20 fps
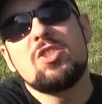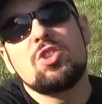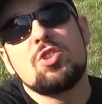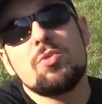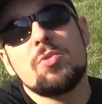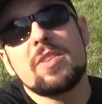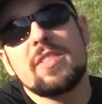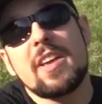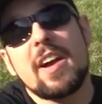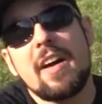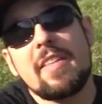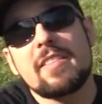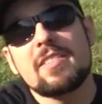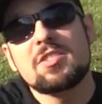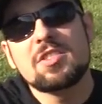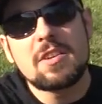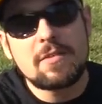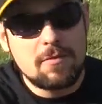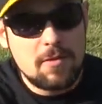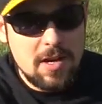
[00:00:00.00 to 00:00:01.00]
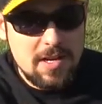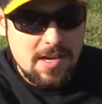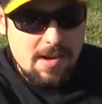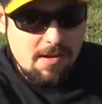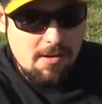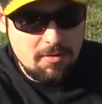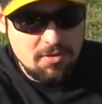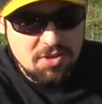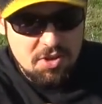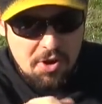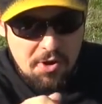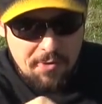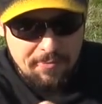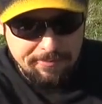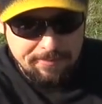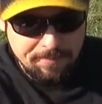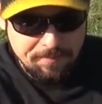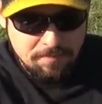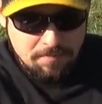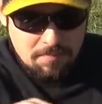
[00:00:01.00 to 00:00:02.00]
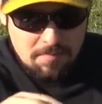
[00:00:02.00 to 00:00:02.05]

chewing their other stuff right now, so I'm